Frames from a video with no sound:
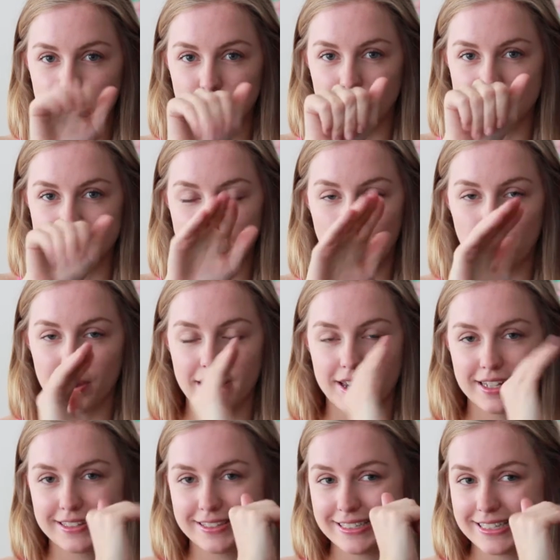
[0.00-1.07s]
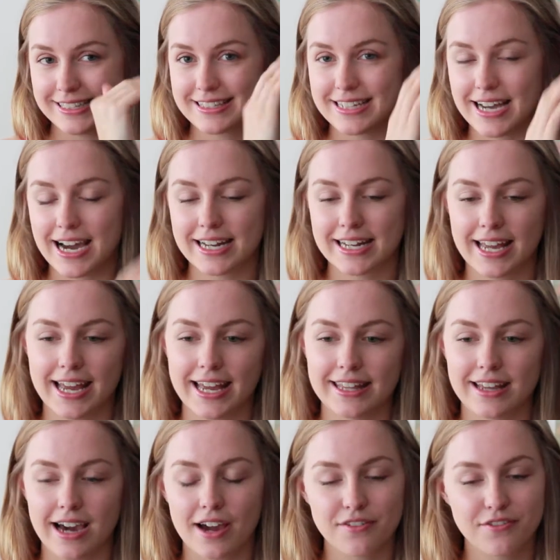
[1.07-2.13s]
going that way, it did that,
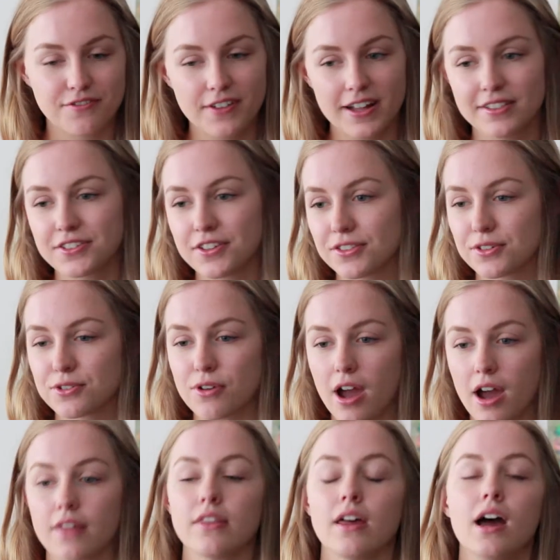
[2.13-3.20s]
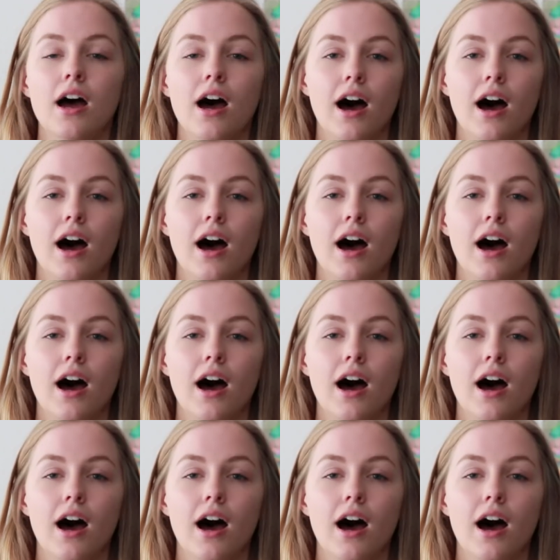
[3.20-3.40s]
and I fell on the ground.